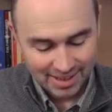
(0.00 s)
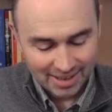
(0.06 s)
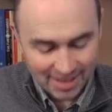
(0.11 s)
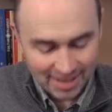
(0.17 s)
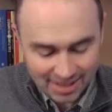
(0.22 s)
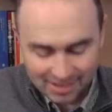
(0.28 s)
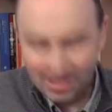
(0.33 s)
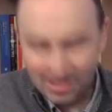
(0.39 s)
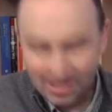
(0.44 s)

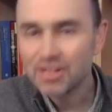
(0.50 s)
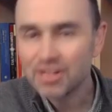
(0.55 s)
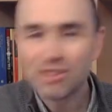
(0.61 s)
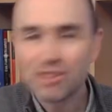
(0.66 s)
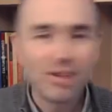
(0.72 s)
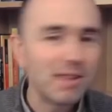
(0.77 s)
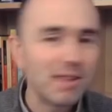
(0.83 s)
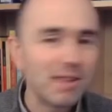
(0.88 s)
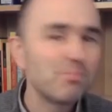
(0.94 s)
These are the
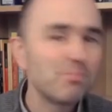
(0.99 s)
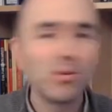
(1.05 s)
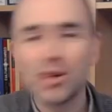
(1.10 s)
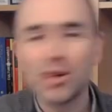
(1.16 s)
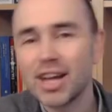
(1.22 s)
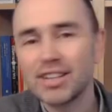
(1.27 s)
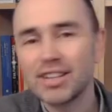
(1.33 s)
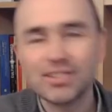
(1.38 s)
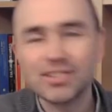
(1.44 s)
great
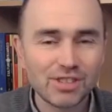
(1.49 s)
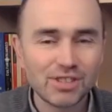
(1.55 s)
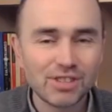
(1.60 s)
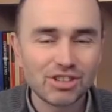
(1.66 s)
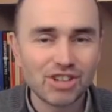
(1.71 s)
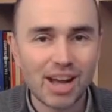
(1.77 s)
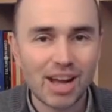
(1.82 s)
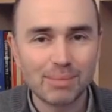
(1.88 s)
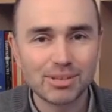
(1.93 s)
bookends of the
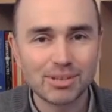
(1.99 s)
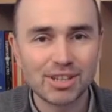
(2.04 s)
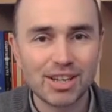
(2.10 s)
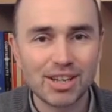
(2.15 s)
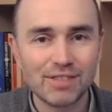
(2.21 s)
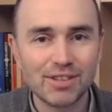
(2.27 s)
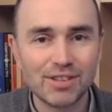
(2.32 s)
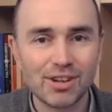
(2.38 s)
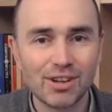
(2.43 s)
chapter,
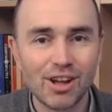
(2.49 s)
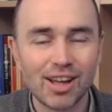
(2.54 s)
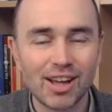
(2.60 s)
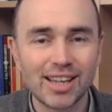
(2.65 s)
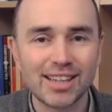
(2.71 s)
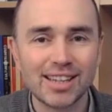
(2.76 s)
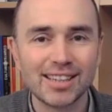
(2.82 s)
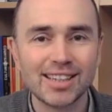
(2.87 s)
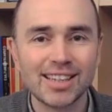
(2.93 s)
if you
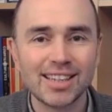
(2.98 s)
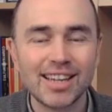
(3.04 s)
like.